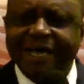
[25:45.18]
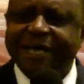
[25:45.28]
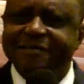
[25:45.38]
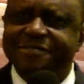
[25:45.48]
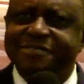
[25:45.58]

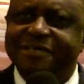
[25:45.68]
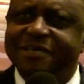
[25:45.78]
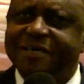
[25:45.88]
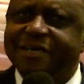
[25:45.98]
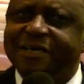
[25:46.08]
as
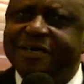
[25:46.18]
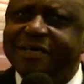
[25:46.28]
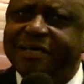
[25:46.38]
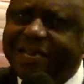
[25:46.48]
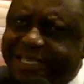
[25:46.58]

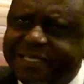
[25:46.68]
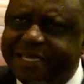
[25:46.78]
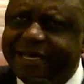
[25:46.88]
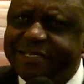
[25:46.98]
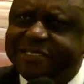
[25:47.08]
a
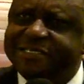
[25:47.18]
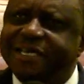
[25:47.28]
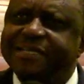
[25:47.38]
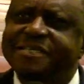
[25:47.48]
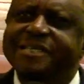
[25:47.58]
leader. She
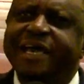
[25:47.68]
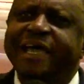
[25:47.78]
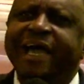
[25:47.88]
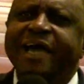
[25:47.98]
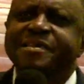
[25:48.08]
said, "Thy
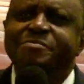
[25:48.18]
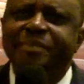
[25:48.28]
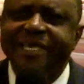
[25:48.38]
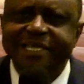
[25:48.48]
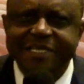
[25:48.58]

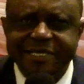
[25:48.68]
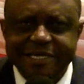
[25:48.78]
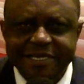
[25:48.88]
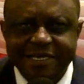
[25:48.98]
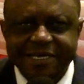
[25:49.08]
handmaid."
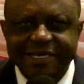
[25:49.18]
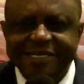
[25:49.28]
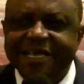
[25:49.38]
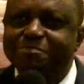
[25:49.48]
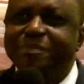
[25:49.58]

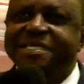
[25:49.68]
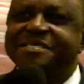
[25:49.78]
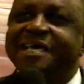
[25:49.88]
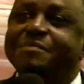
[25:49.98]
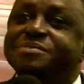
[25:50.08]
That
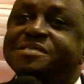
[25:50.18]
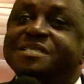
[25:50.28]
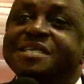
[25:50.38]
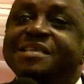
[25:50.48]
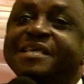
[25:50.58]
means I'm
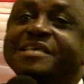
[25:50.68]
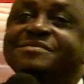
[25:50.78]
still a